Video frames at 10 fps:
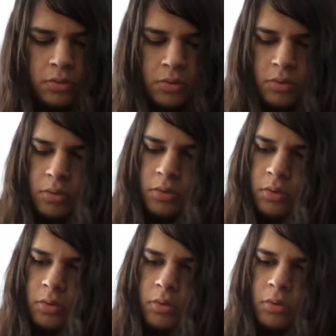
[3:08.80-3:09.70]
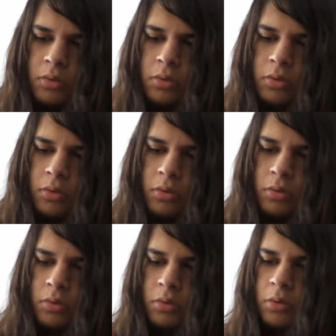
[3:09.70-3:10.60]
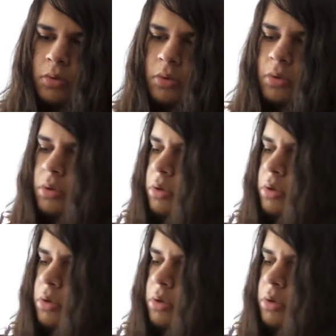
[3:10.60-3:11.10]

(no one is talking)